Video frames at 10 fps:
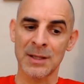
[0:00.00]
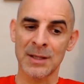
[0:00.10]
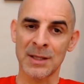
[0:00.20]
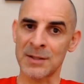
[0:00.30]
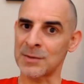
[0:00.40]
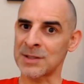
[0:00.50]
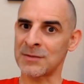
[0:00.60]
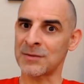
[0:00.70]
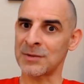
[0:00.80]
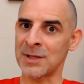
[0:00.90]
This was
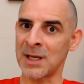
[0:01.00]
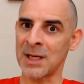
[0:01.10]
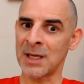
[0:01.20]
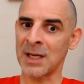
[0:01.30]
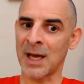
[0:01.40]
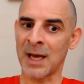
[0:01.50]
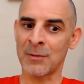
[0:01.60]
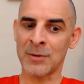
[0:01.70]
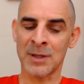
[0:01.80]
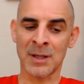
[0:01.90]
it for today. I
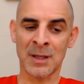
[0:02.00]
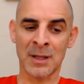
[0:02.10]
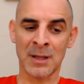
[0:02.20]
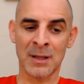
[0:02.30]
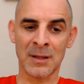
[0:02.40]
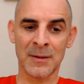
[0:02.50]
will